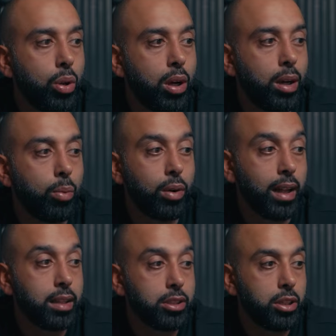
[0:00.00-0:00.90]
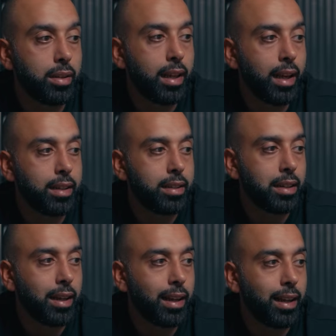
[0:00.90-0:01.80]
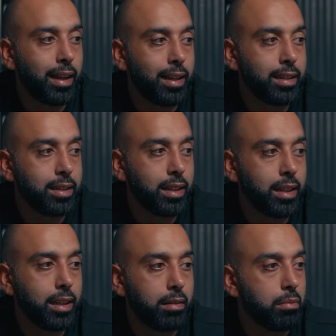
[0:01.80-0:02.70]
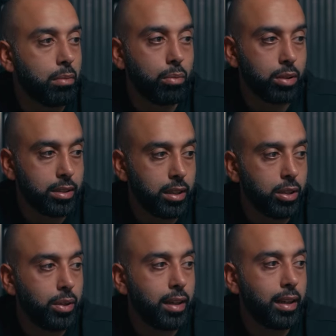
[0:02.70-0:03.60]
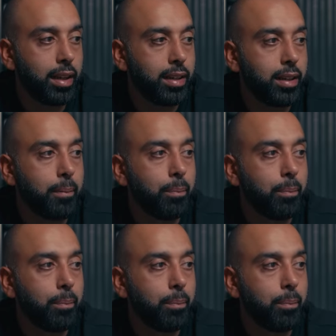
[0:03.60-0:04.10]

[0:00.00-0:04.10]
what else do you get, and what's included,